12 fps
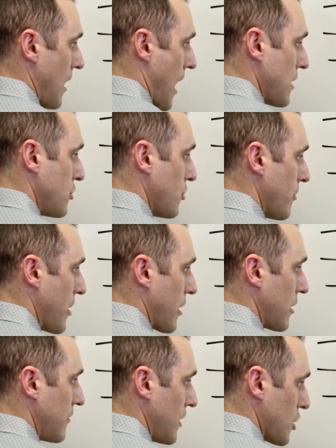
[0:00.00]
and do a
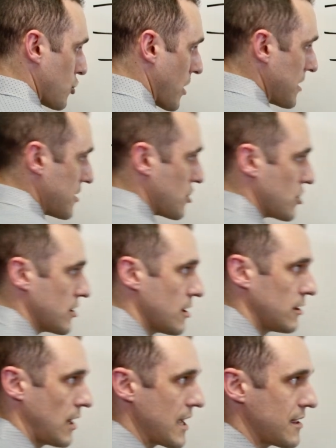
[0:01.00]
buried via transition
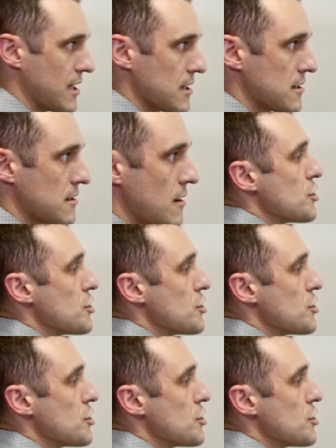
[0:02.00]
like this.